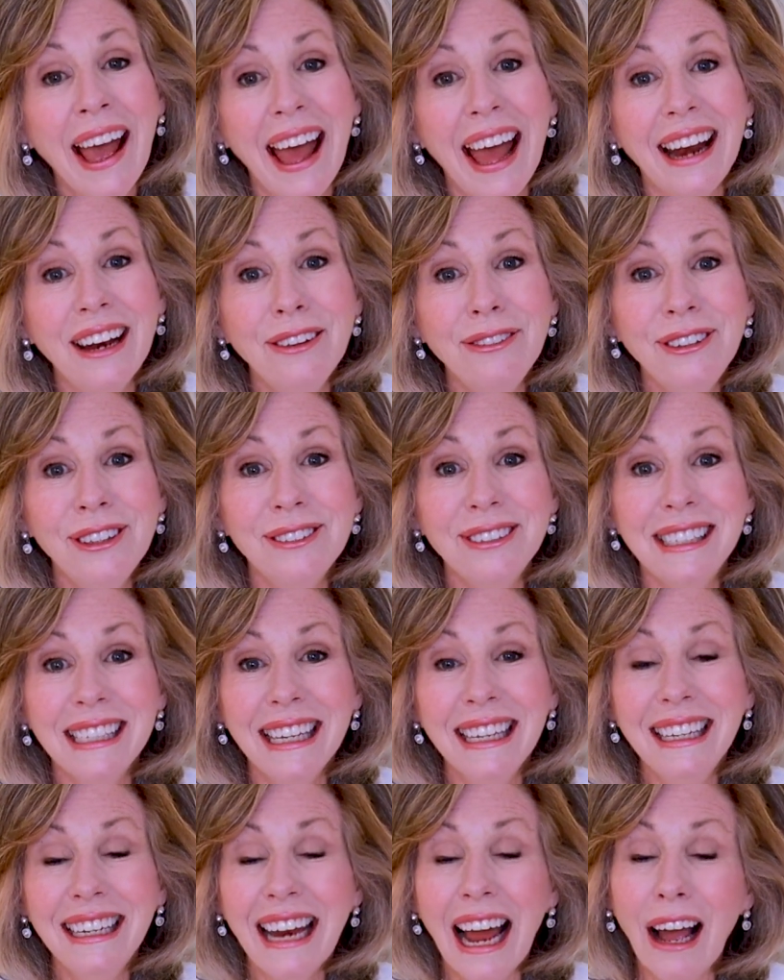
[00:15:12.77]
And if you
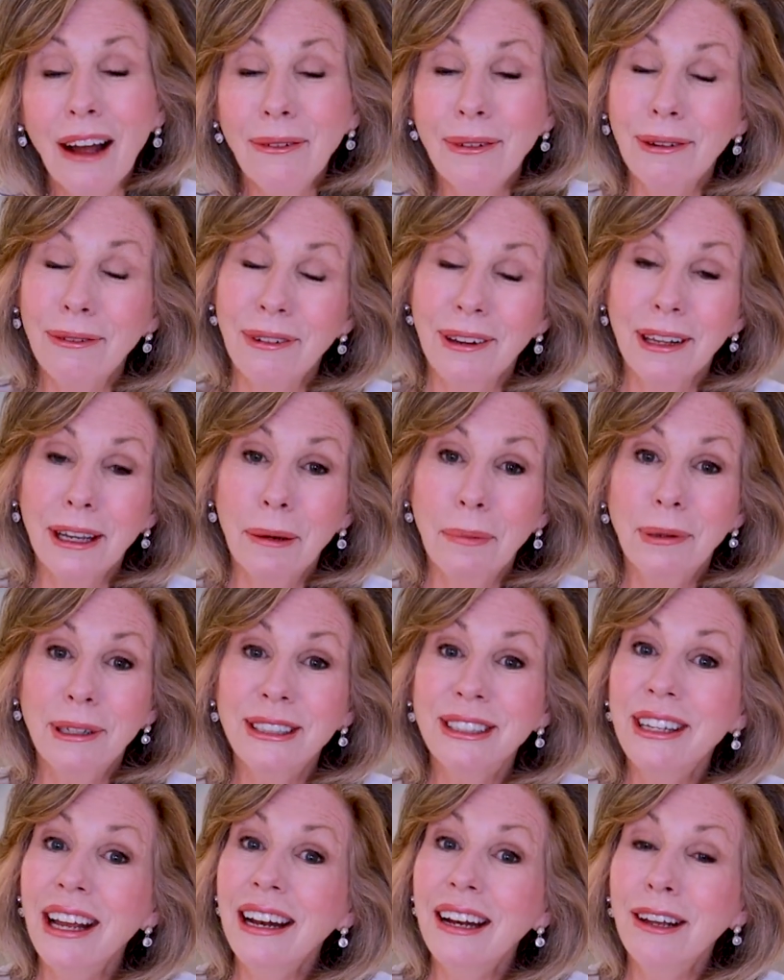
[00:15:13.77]
did, I would really
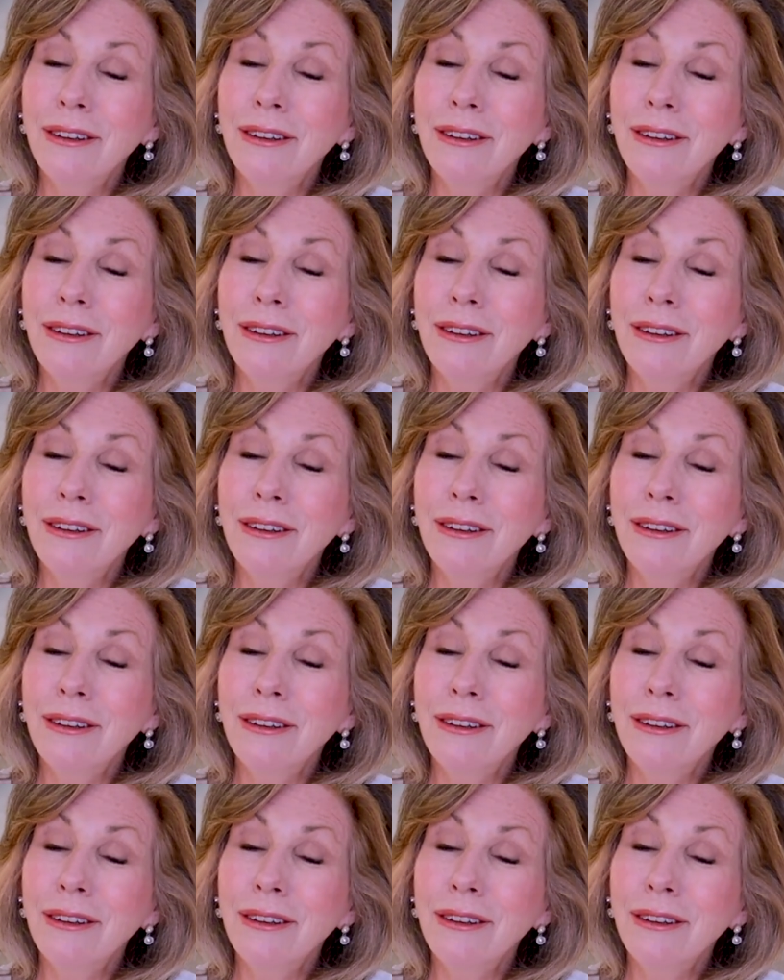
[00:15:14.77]
appreciate